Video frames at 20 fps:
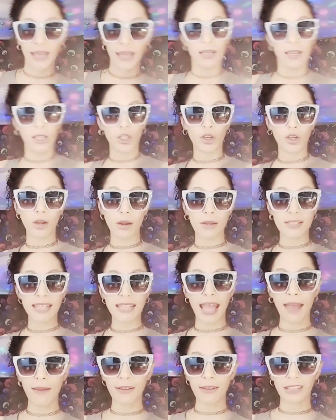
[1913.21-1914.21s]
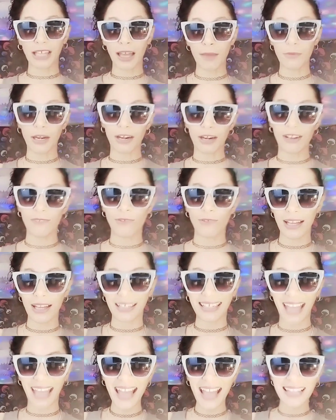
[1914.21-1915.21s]
You know what I'm saying? I have to come to real
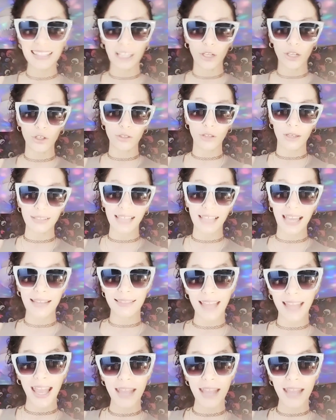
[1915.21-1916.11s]
gangster. You know what I say?